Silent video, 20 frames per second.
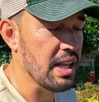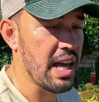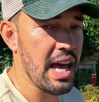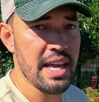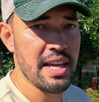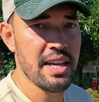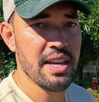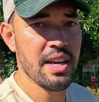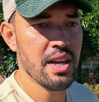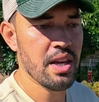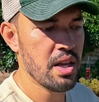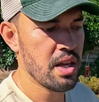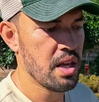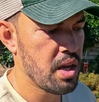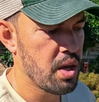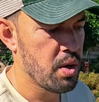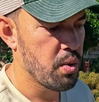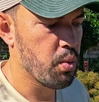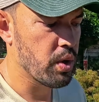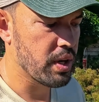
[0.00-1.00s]
like
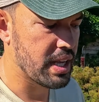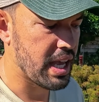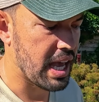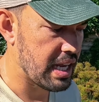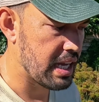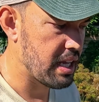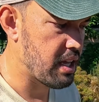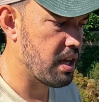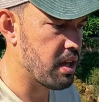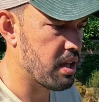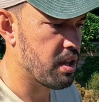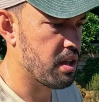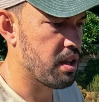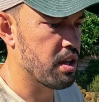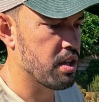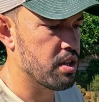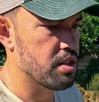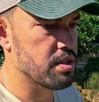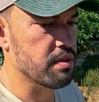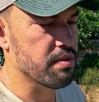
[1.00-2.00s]
we're getting
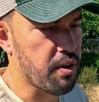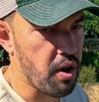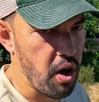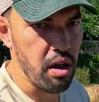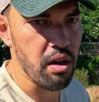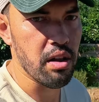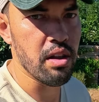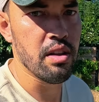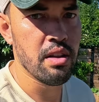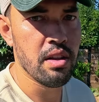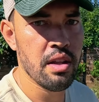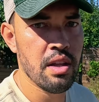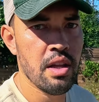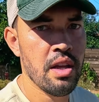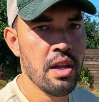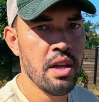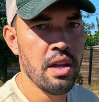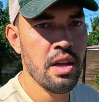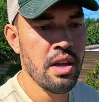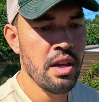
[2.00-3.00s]
to fall.
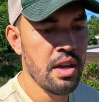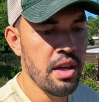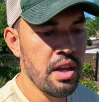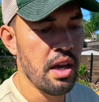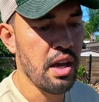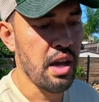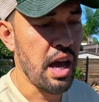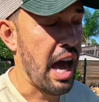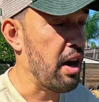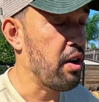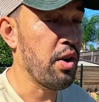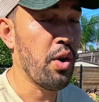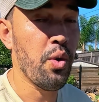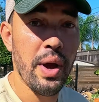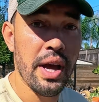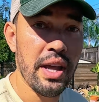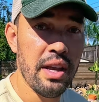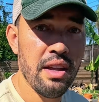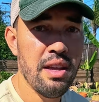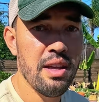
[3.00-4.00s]
I don't know
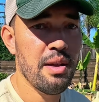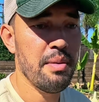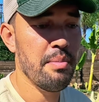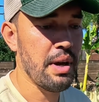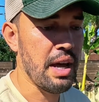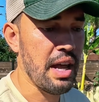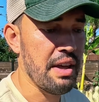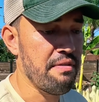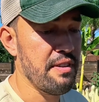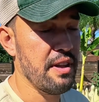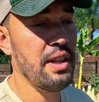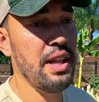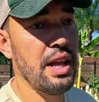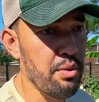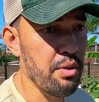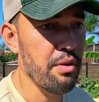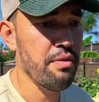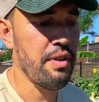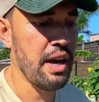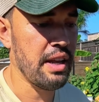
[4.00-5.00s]
when, but I feel like
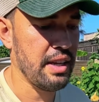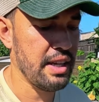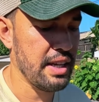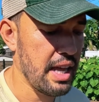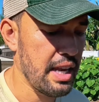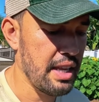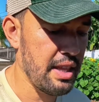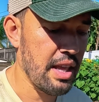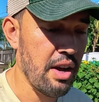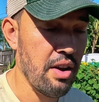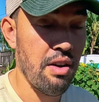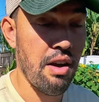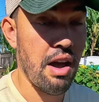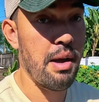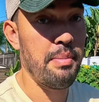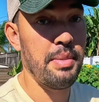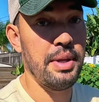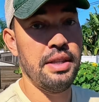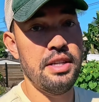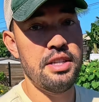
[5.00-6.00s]
we're finally getting there.
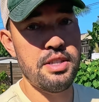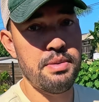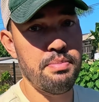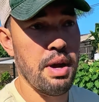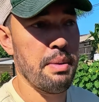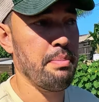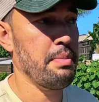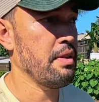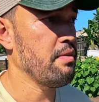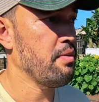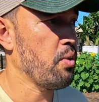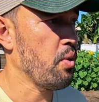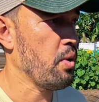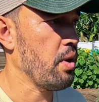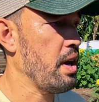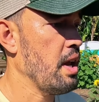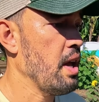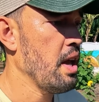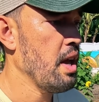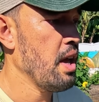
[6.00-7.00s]
I'm at least prepping for
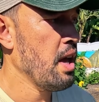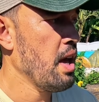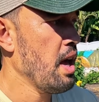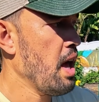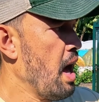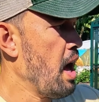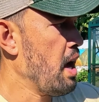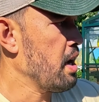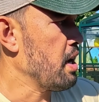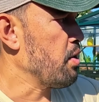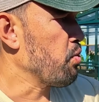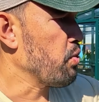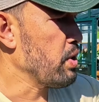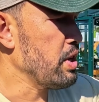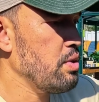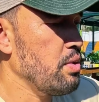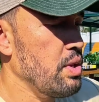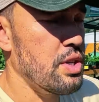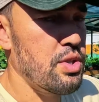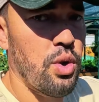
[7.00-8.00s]
it. I'm gonna
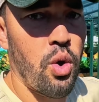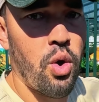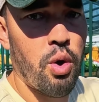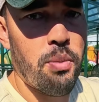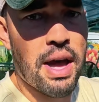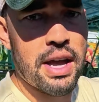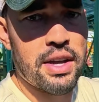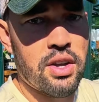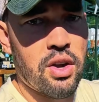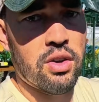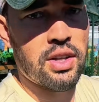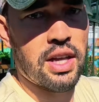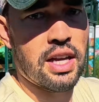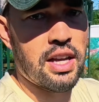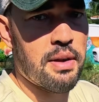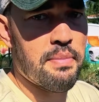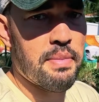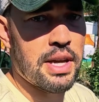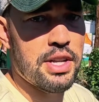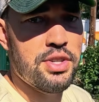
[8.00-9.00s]
redo this whole backyard like
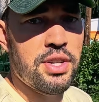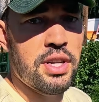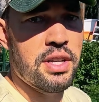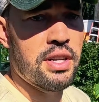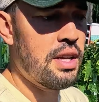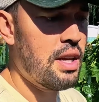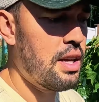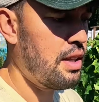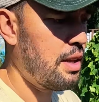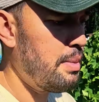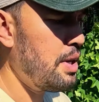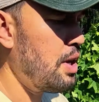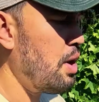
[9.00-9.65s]
I mentioned. Let me